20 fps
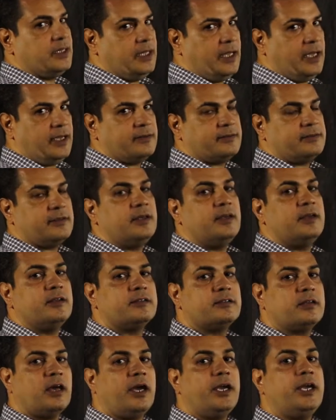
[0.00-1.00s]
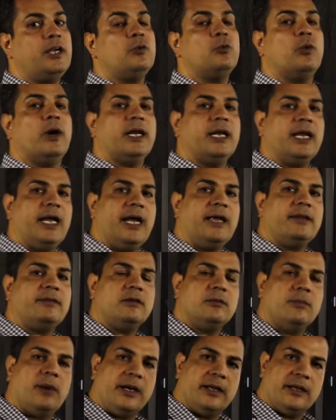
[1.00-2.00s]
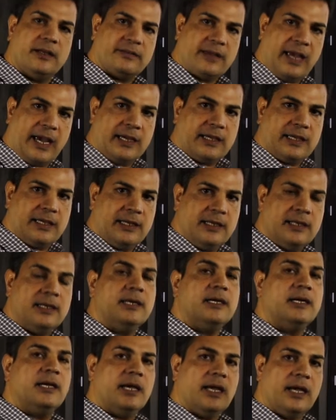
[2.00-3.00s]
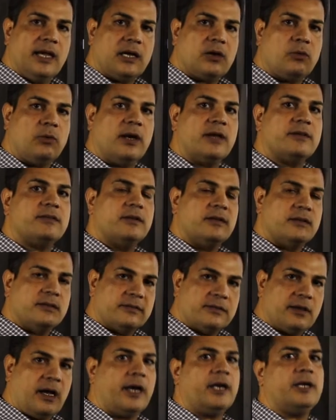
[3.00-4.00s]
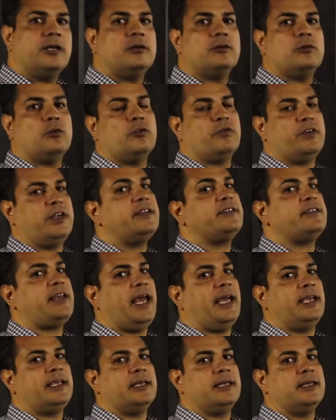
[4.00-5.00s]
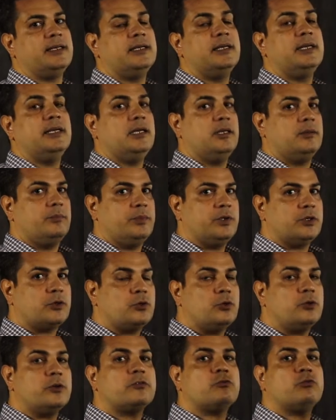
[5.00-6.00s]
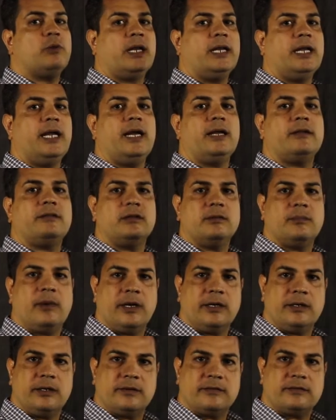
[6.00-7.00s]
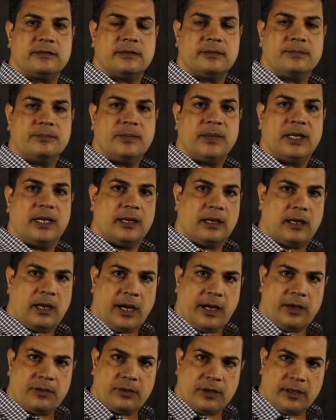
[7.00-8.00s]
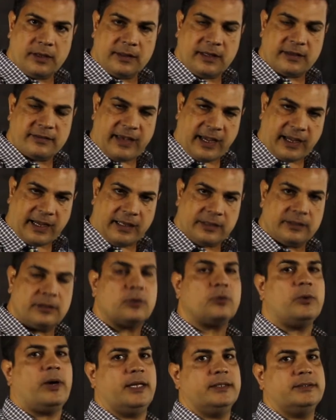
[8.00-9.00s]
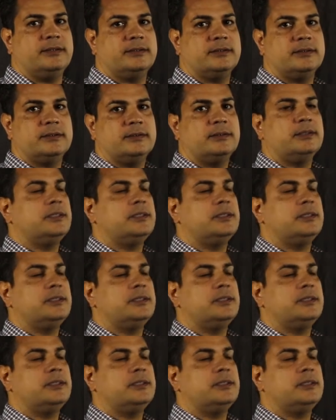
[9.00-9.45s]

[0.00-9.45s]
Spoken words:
yes, sine 180 minus angle equals sine of its angle, because 180 minus lies in the second quad.